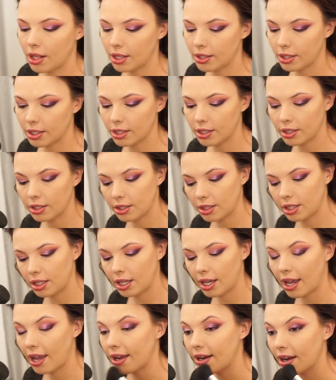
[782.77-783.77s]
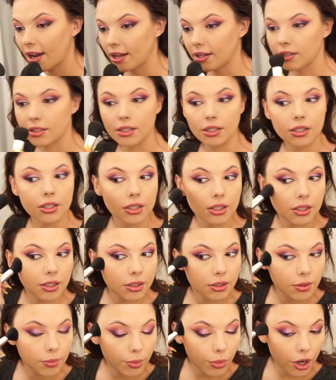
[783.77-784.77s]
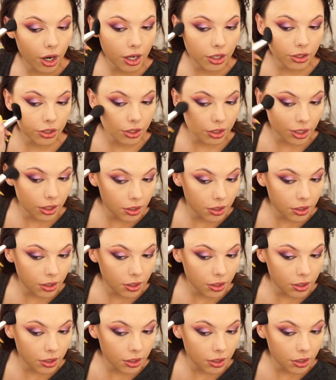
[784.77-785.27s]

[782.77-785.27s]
is the A19 brush as